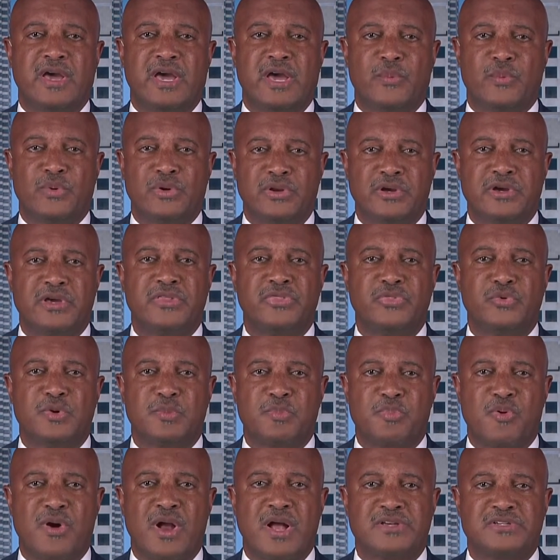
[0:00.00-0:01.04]
And we're looking
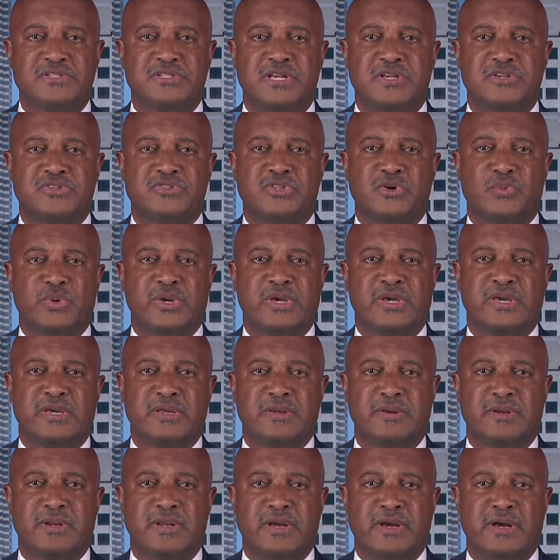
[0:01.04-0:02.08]
through a process that we
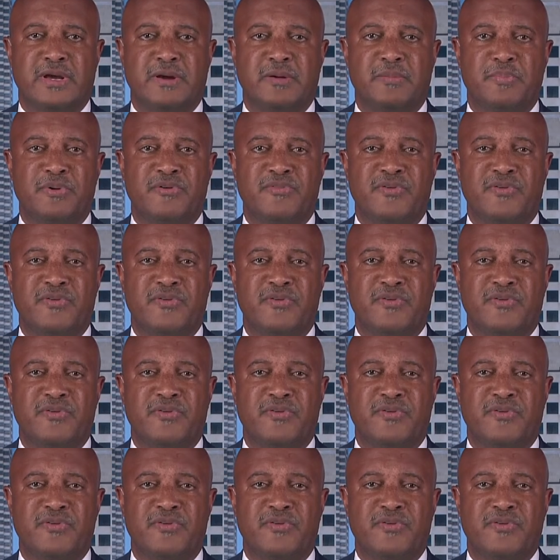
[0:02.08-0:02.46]
can uh,